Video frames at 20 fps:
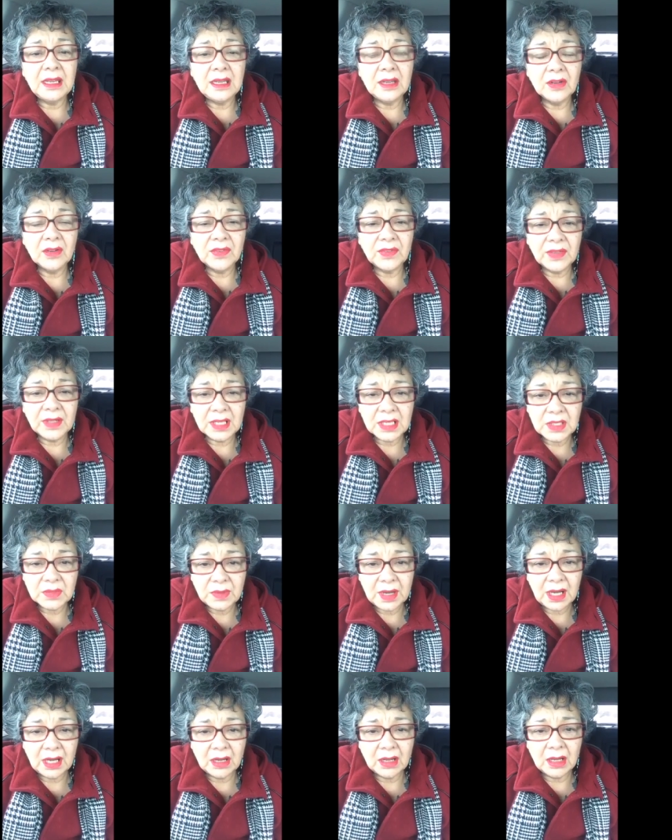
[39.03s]
You know, for the
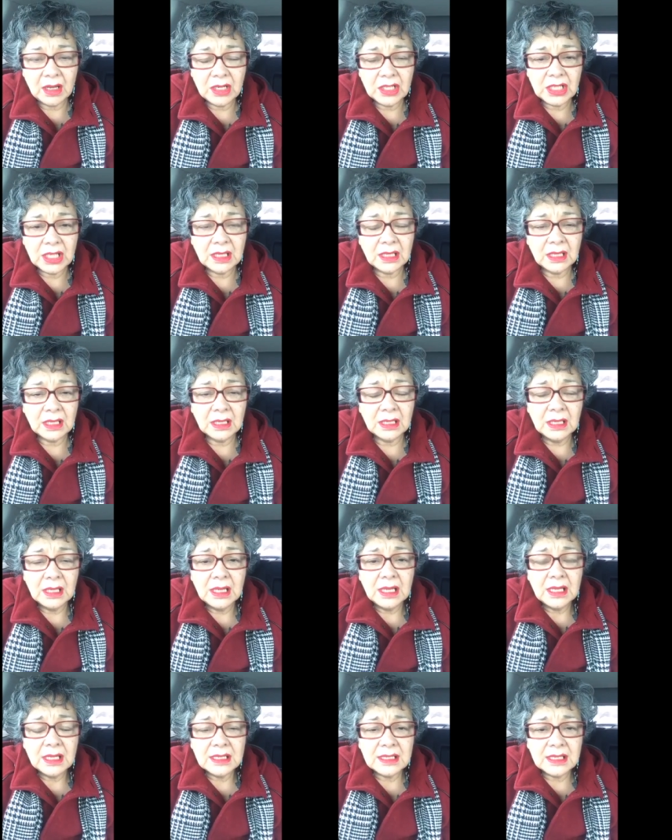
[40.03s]
sweat lodge and the
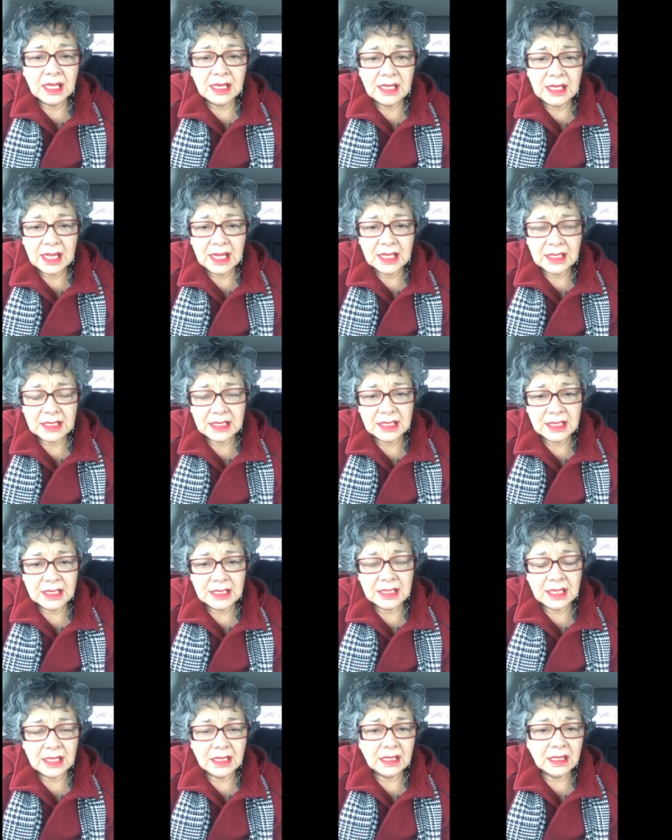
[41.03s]
sun
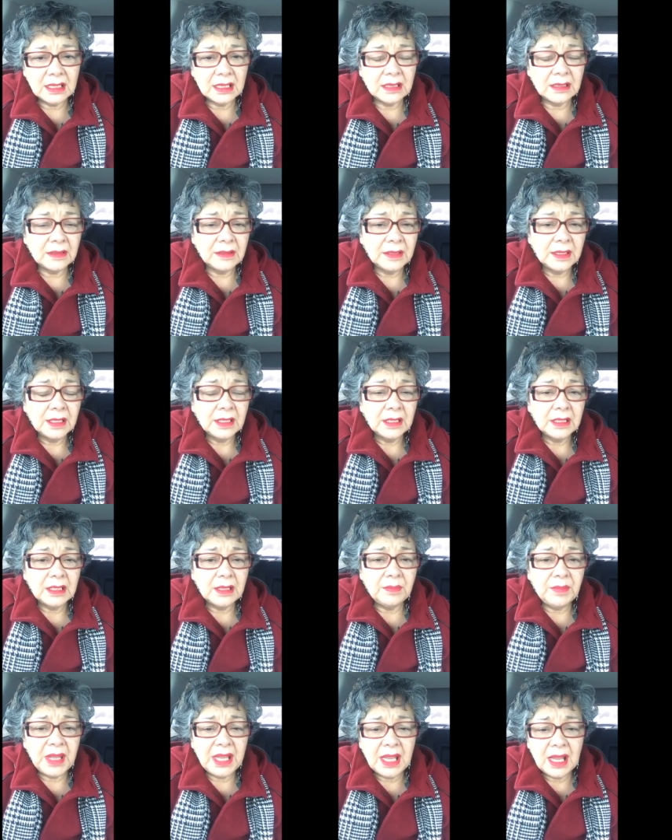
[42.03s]
dances and the the
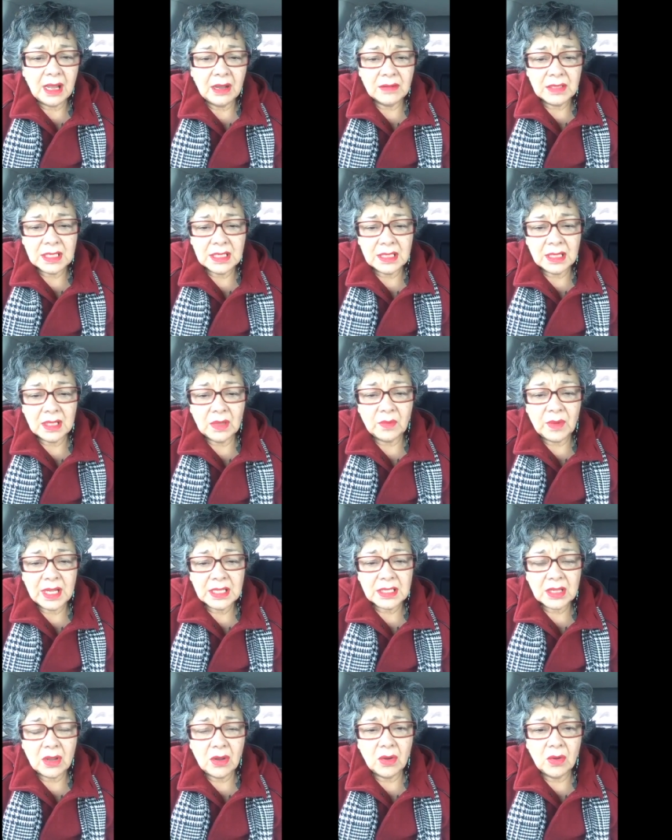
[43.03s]
big houses on the
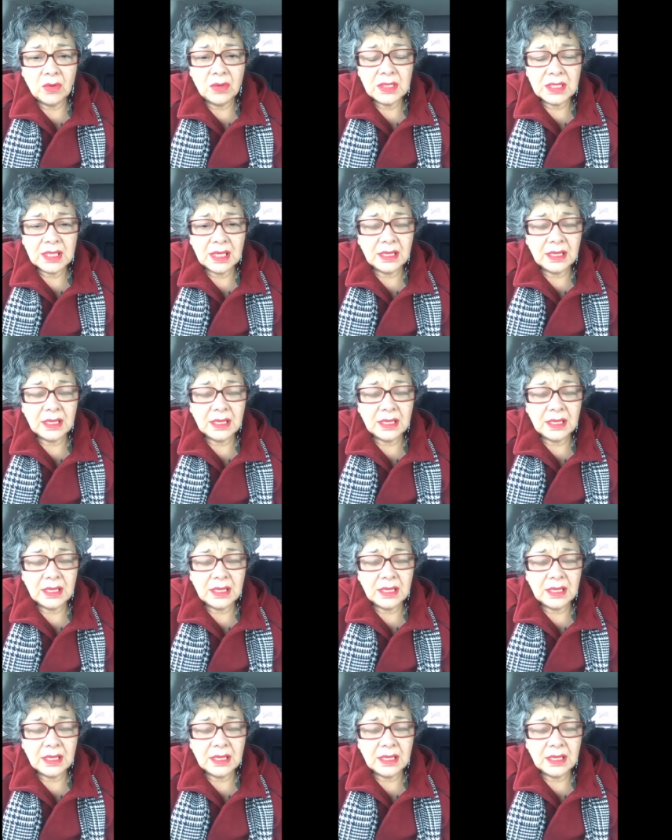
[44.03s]
west coast.